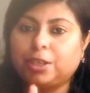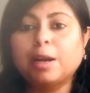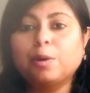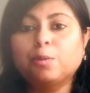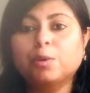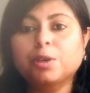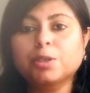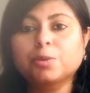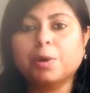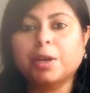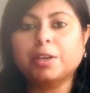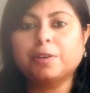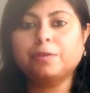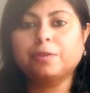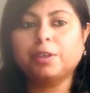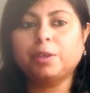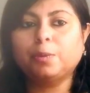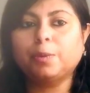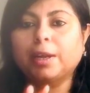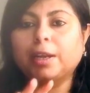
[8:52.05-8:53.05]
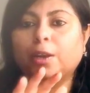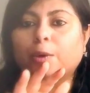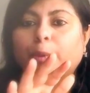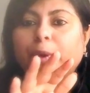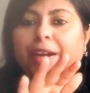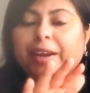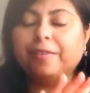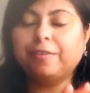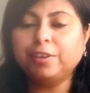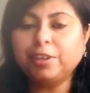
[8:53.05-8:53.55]
That works wonderfully well. Now
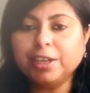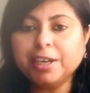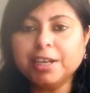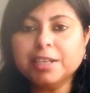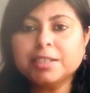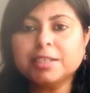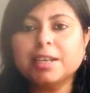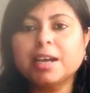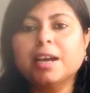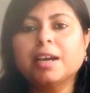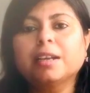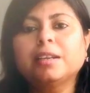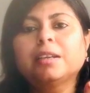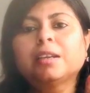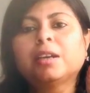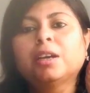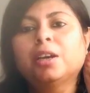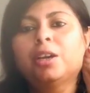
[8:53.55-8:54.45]
when everything is done,